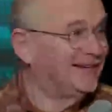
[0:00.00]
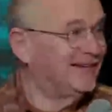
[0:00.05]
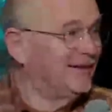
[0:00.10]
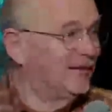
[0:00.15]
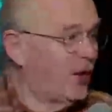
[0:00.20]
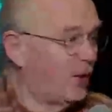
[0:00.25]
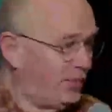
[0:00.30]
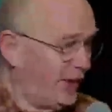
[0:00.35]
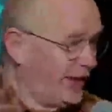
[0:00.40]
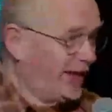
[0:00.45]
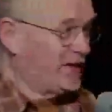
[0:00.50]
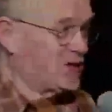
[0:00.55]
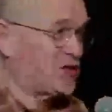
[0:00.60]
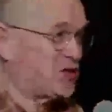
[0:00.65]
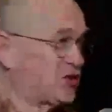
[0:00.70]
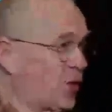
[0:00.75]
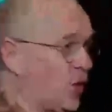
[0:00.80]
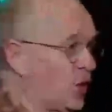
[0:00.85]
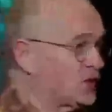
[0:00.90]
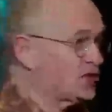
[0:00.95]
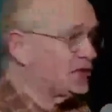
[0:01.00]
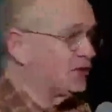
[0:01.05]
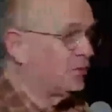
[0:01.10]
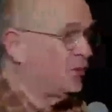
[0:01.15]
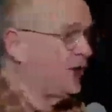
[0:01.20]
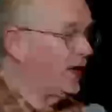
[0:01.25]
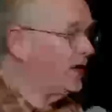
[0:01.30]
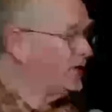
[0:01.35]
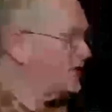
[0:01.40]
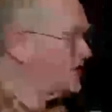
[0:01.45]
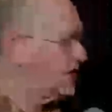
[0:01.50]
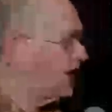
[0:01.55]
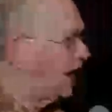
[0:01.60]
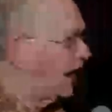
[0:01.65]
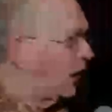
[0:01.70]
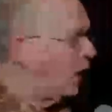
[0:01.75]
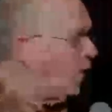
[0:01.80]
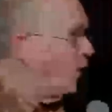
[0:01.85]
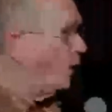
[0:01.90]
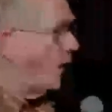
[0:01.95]
Or be in a store somewhere and it's just like,
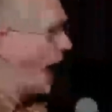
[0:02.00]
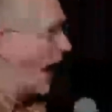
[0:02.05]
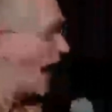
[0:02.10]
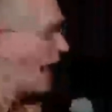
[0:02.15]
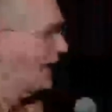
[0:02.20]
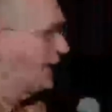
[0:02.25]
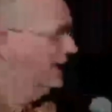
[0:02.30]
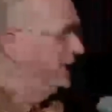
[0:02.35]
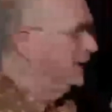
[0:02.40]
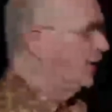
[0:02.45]
Oh, I didn't